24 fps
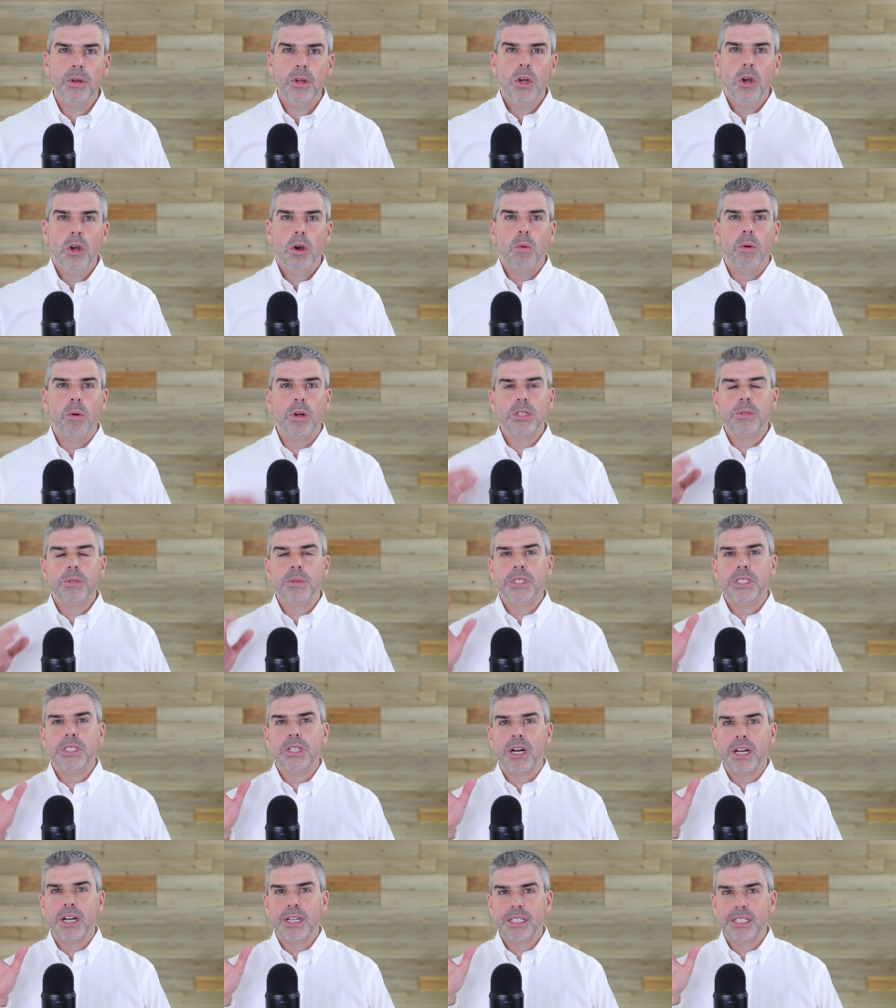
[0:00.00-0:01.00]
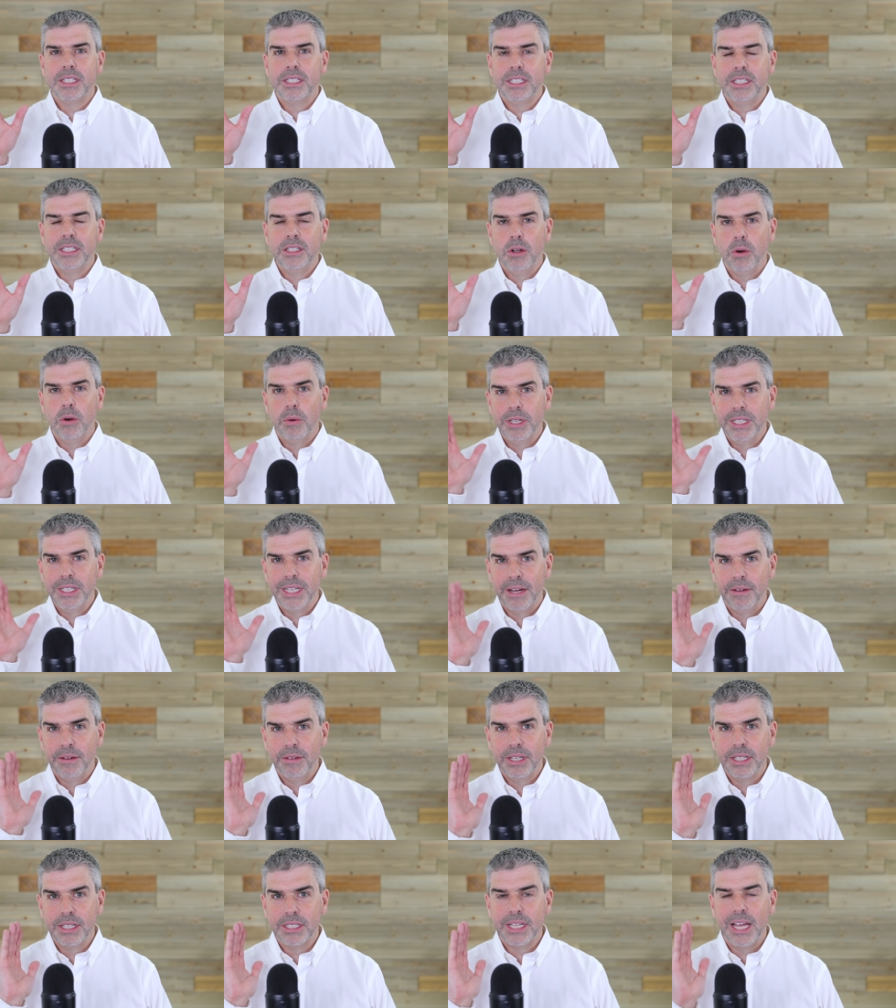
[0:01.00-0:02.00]
once we start going
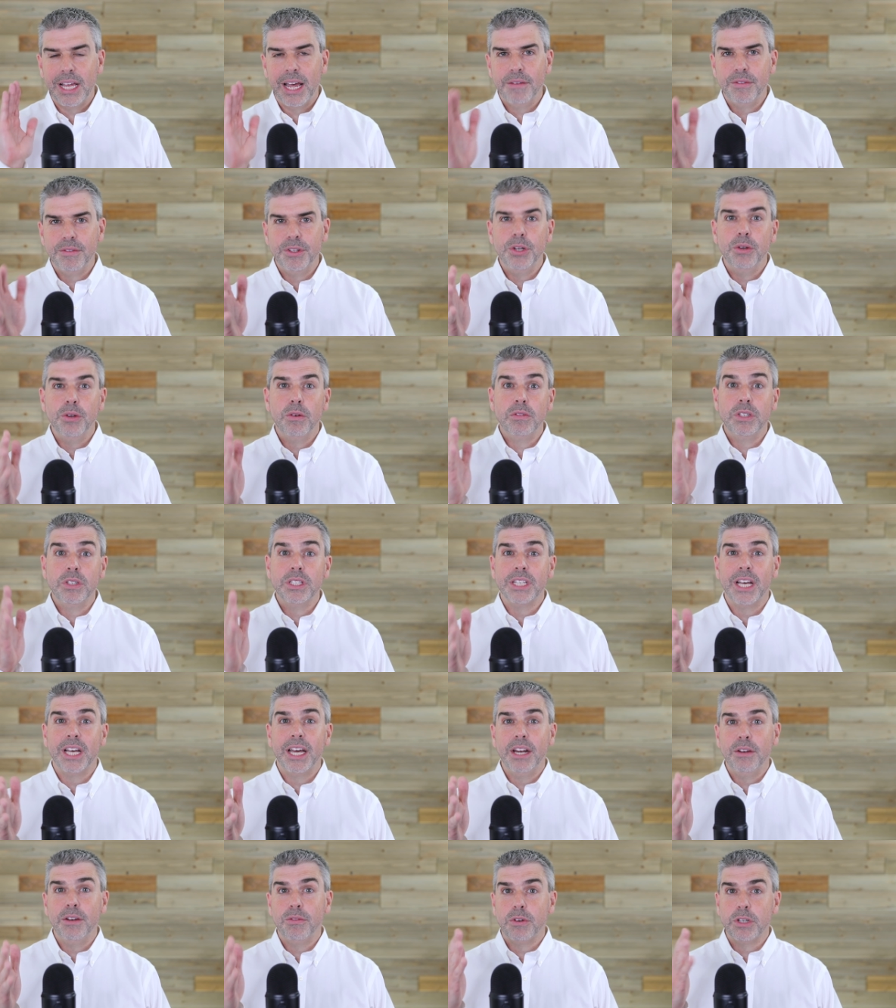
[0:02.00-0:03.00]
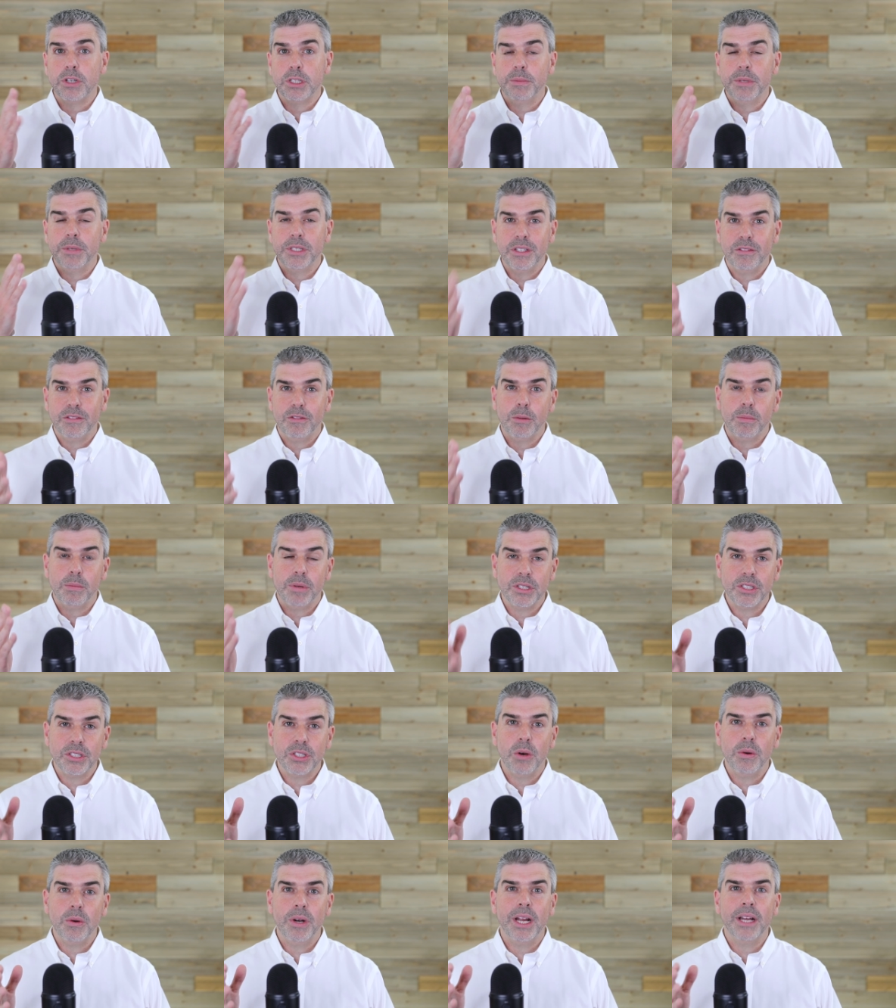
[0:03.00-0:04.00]
down this avenue of designing for a specific
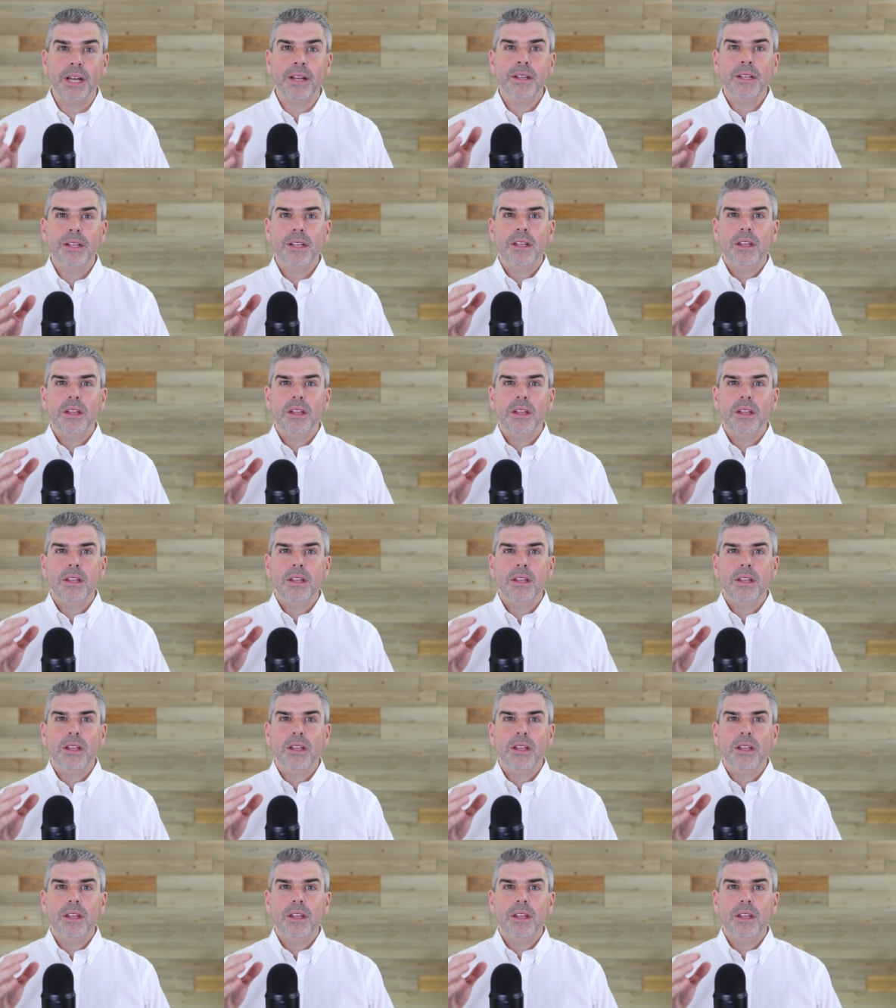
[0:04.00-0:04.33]
persona